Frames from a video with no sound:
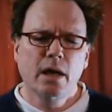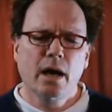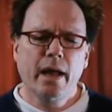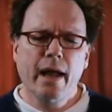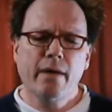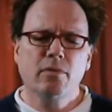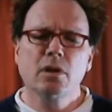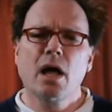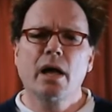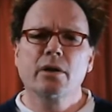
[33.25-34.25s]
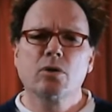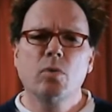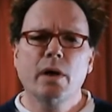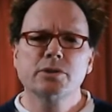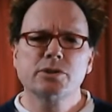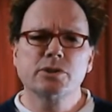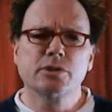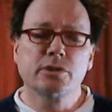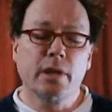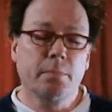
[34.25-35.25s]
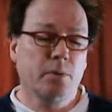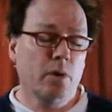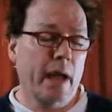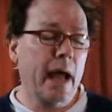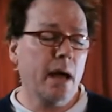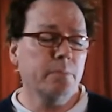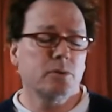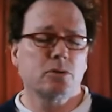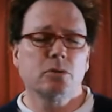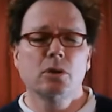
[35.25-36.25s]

I have a lot of questions that perhaps